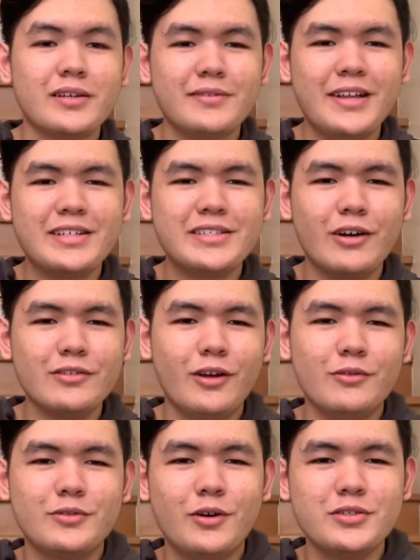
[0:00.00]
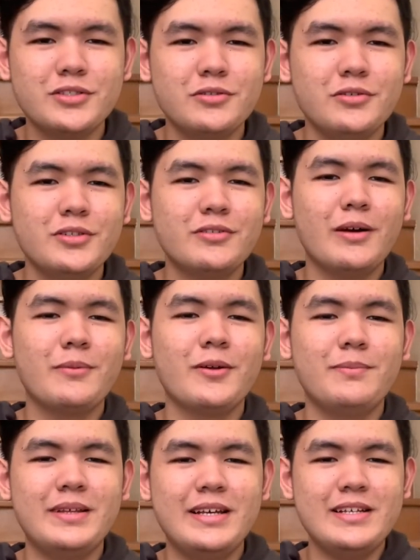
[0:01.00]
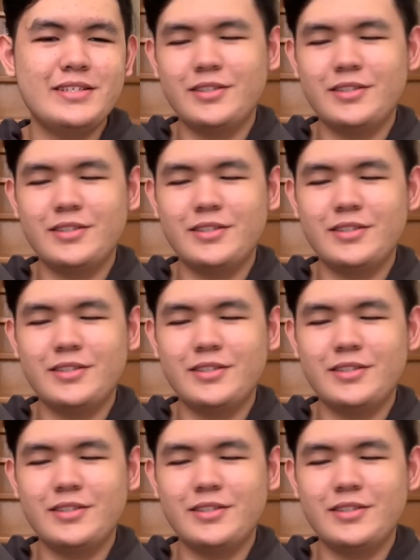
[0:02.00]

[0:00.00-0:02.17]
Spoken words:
Next shoutout goes to drummer please,